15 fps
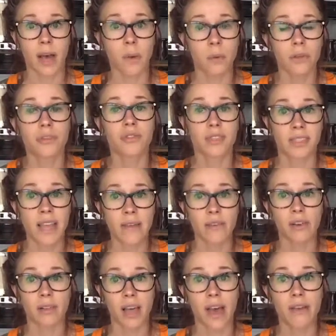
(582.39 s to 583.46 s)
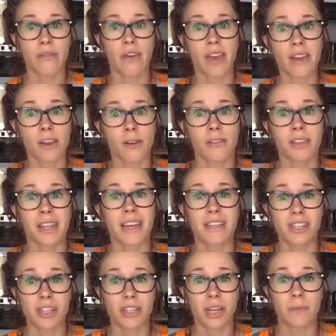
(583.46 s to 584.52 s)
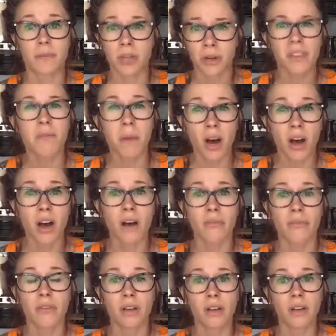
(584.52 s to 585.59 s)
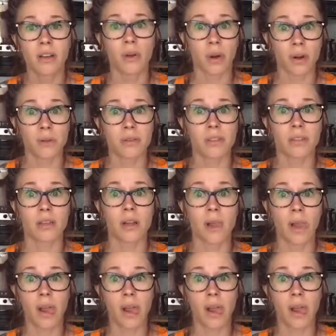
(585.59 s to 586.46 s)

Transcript: That will save your life and your relationships. Turn them off. Gross.